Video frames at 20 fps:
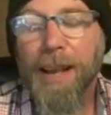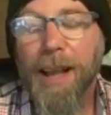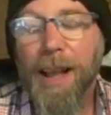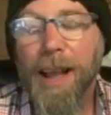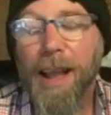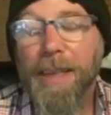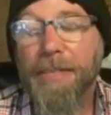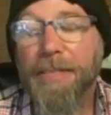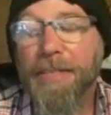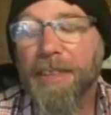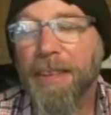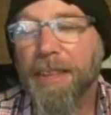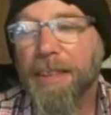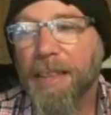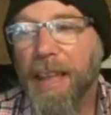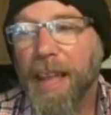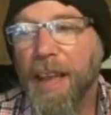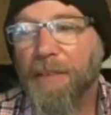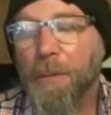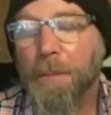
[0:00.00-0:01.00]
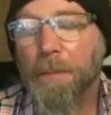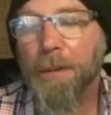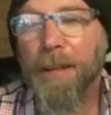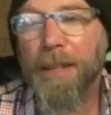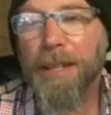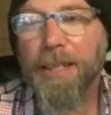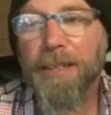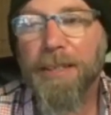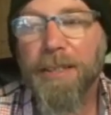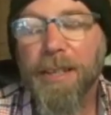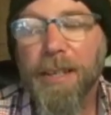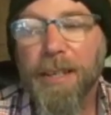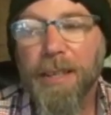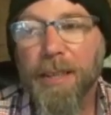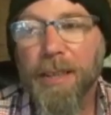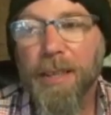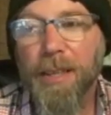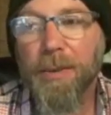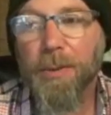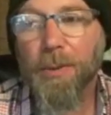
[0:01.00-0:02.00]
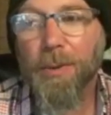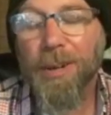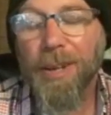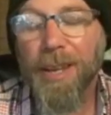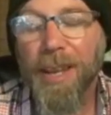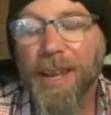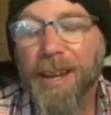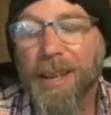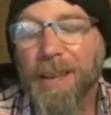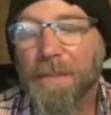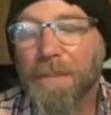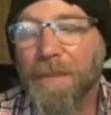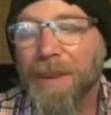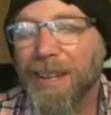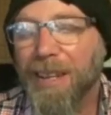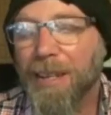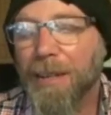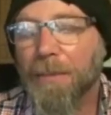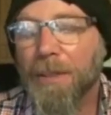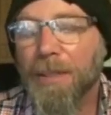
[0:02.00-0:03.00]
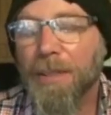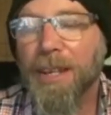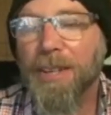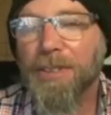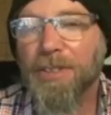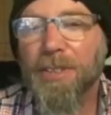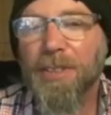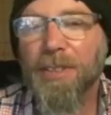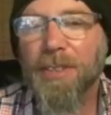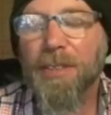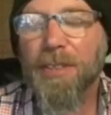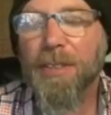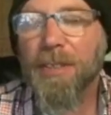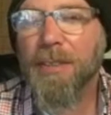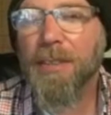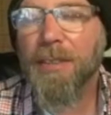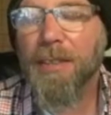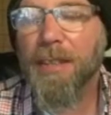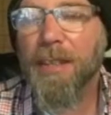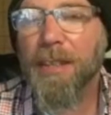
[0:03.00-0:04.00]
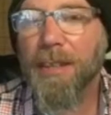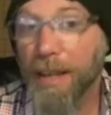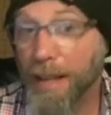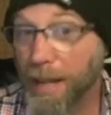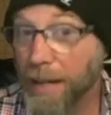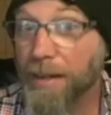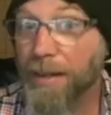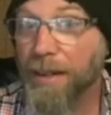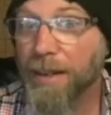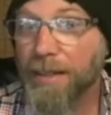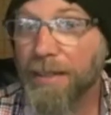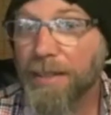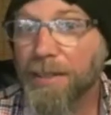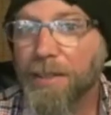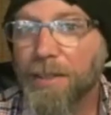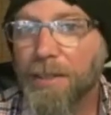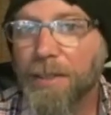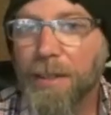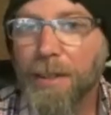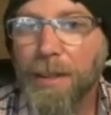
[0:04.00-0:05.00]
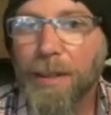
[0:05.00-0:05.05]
I think they have a place in the organic medium sessions that Ed does,